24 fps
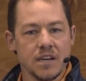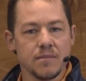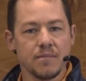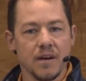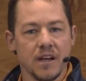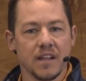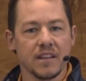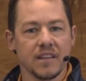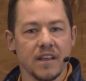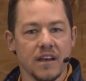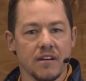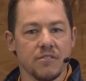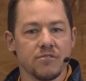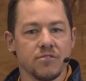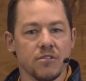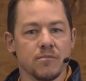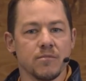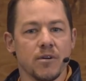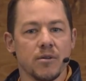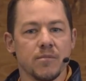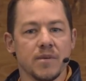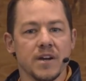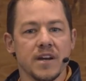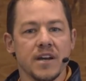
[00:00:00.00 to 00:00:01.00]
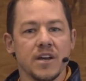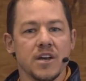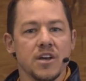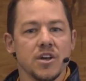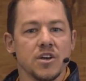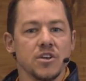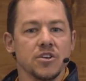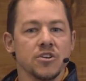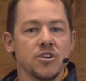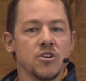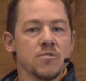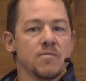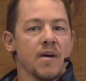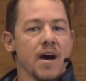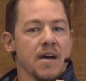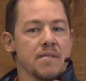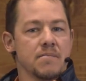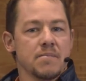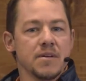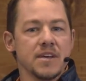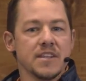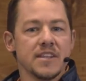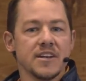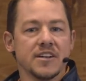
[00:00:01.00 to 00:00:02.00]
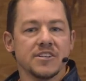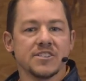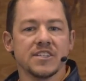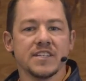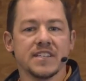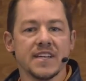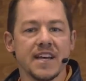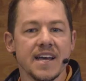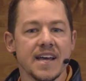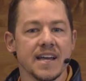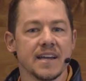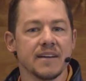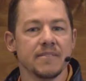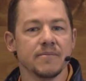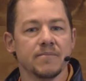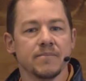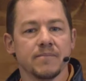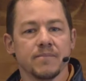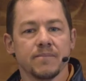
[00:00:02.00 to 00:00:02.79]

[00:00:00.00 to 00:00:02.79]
about that for a moment. You might be there today,